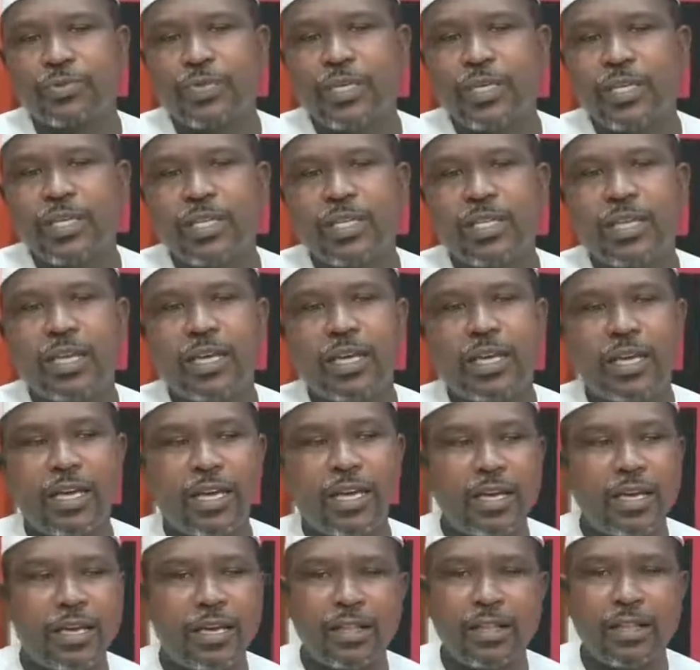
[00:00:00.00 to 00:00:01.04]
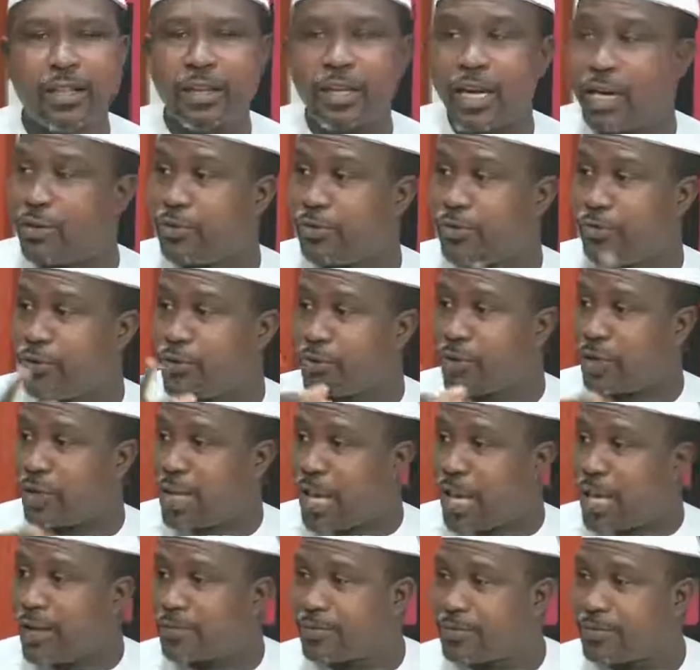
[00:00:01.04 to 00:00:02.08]
the radio fusion
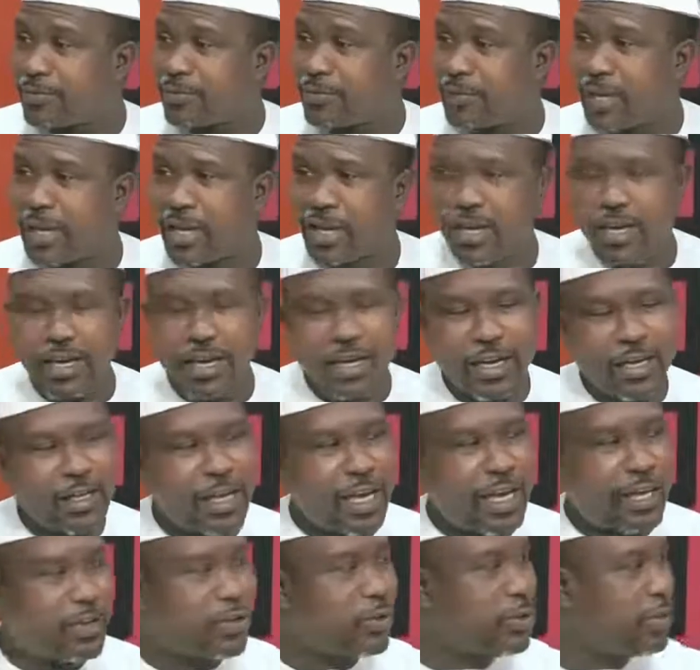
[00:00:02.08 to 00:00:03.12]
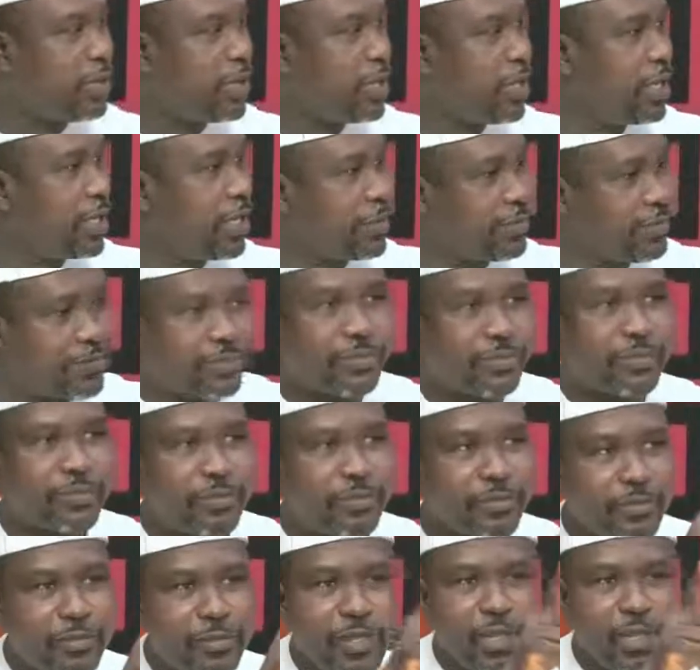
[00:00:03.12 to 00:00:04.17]
then, that used to be
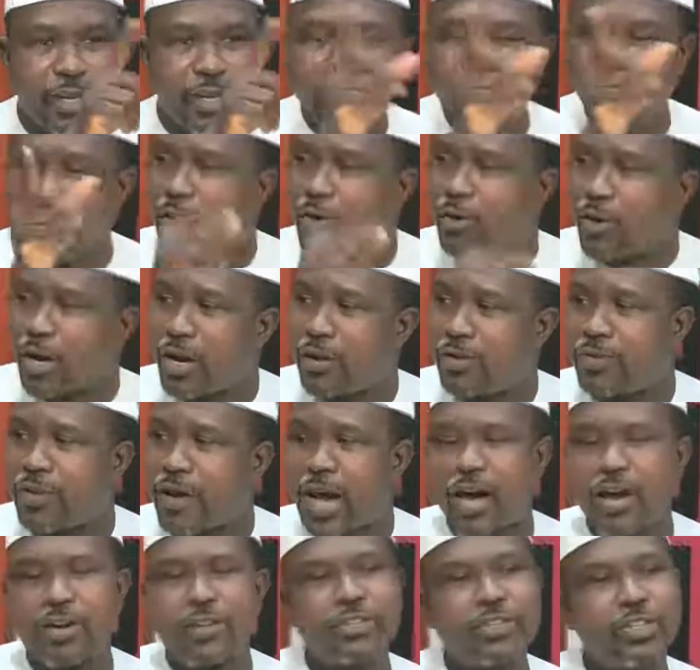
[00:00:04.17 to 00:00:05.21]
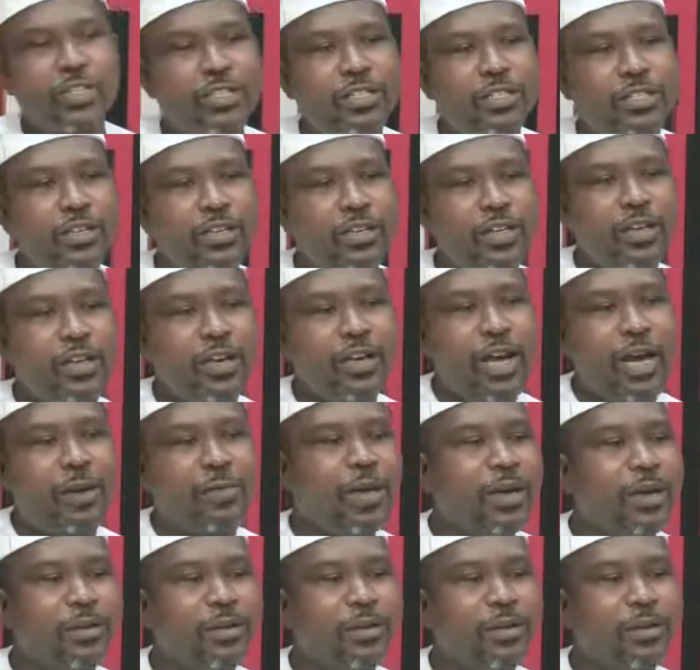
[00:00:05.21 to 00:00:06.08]
in the corner of houses. I mean,